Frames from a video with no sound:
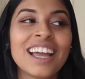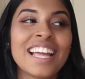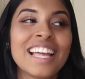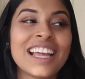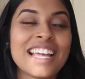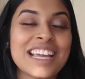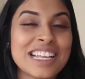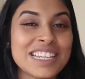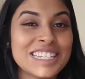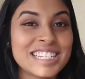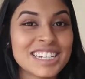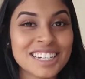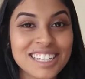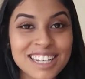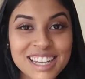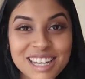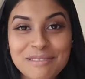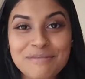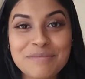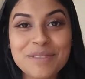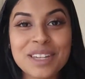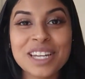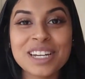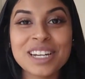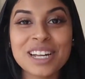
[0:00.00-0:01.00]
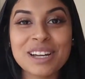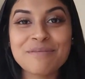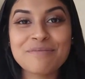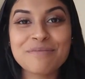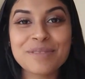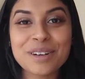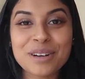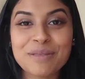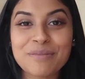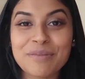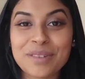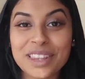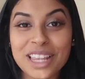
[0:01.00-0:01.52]
He didn't give me a
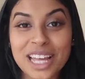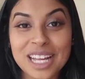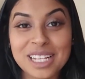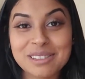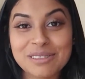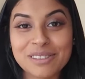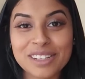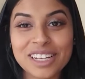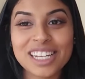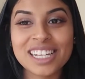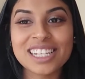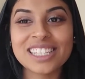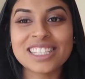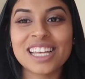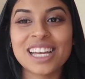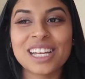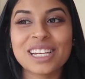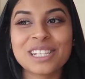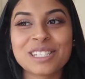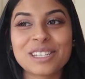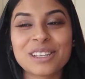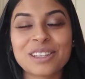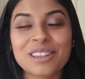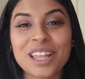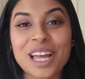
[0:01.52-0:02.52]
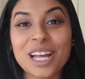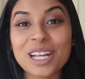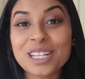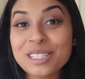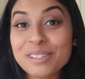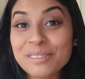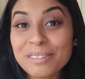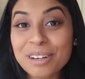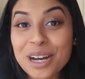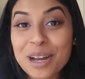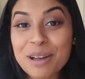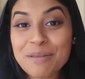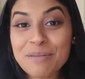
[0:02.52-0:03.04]
number, but that's what he said. So that's
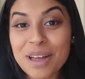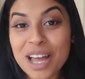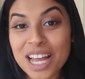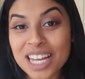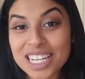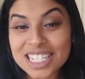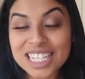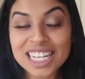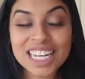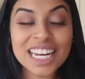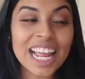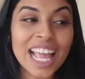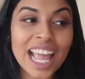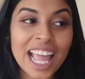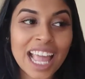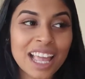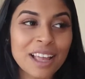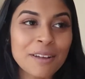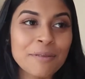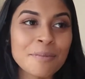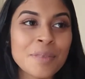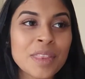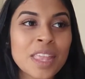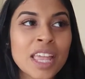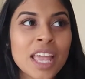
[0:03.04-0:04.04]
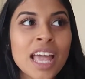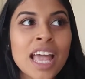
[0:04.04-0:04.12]
where I'm at today.